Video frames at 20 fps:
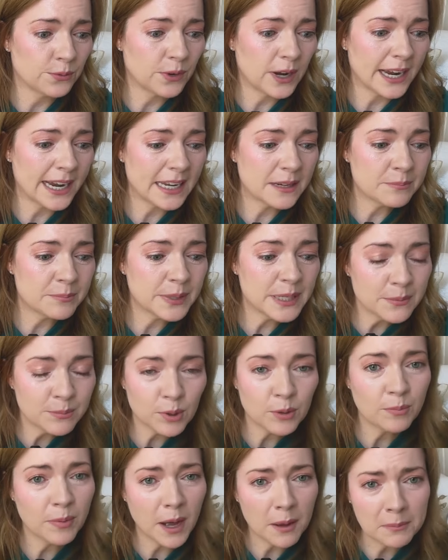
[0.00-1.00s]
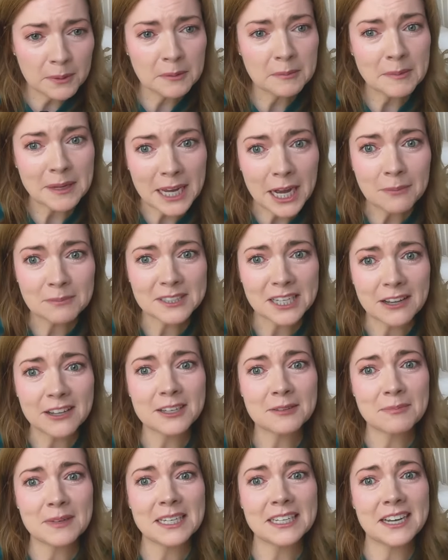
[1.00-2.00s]
I had people pumping me up,
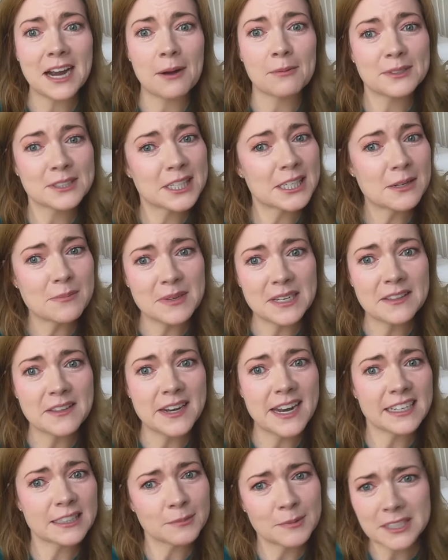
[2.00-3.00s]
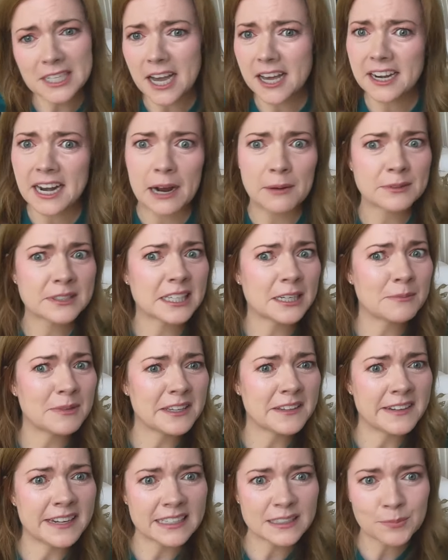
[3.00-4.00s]
telling me I was going to be the next Madonna, I was going to
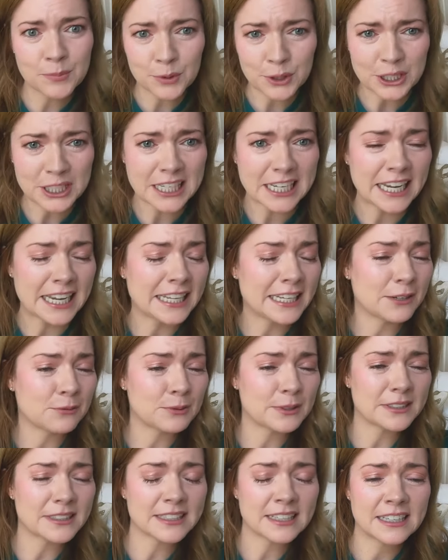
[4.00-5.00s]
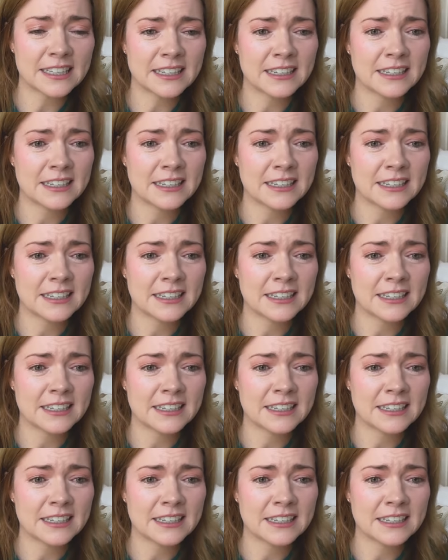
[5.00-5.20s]
be the next Britney, and it was